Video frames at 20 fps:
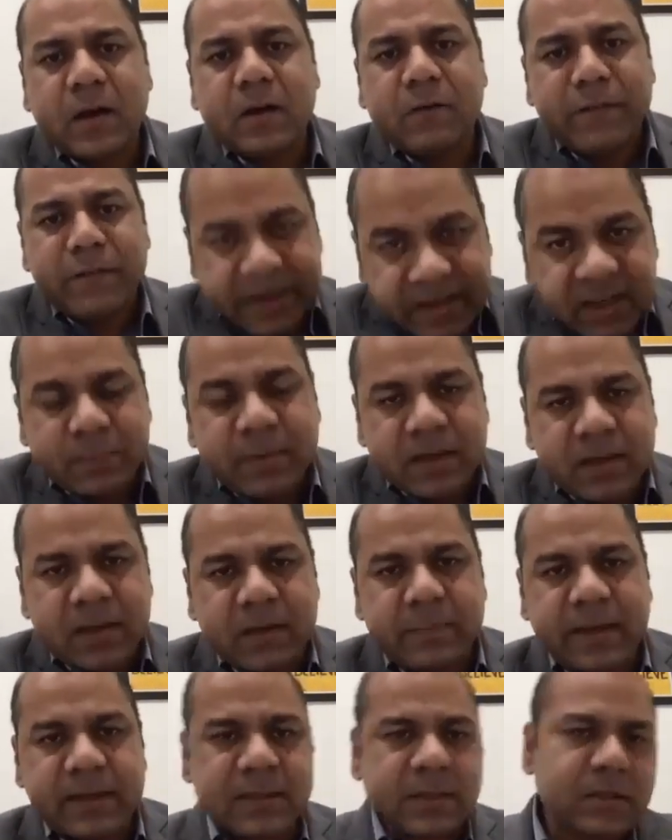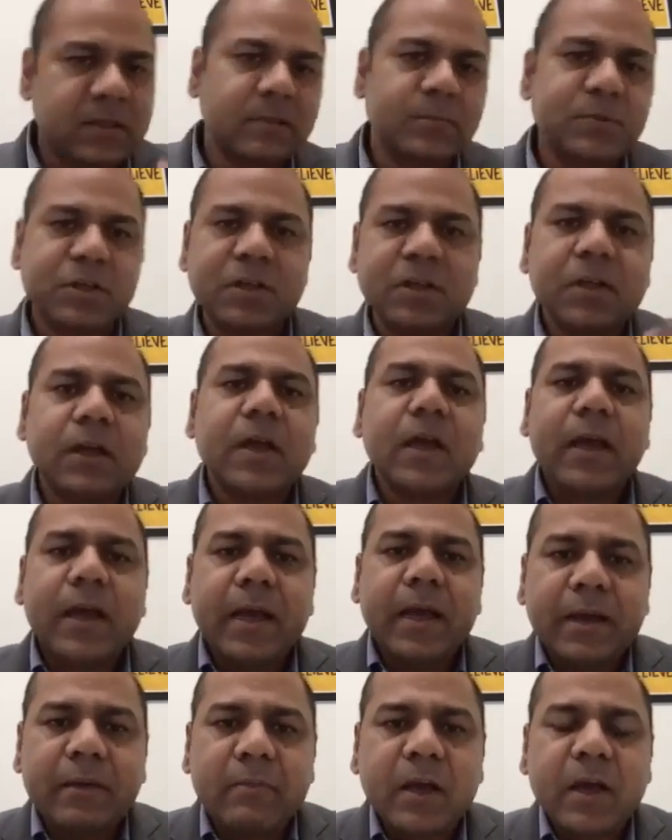wet chemical based systems
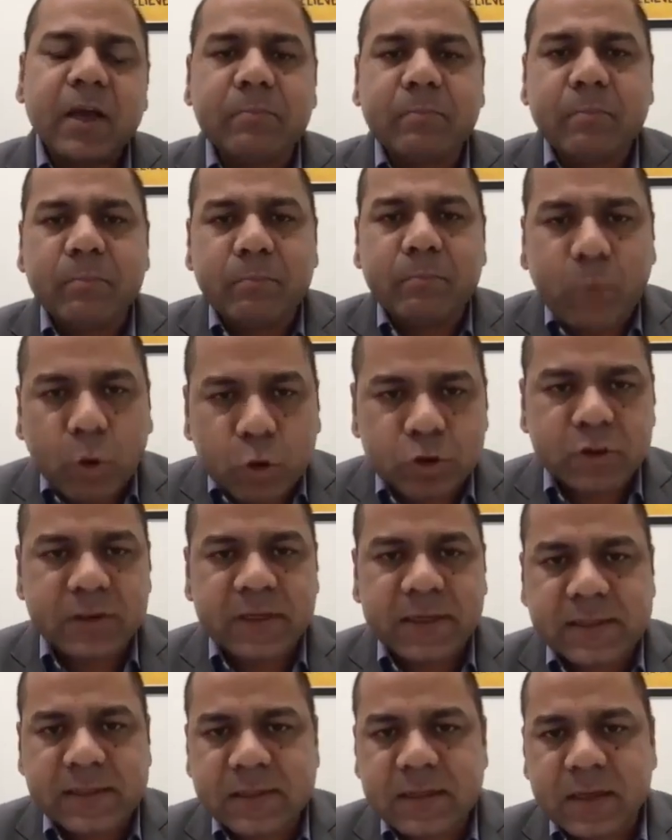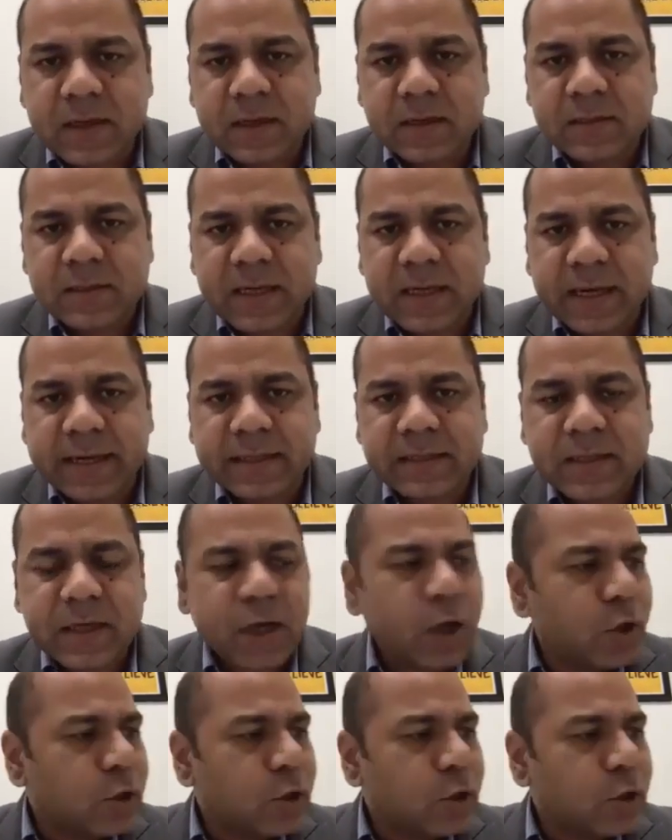in both of these sides.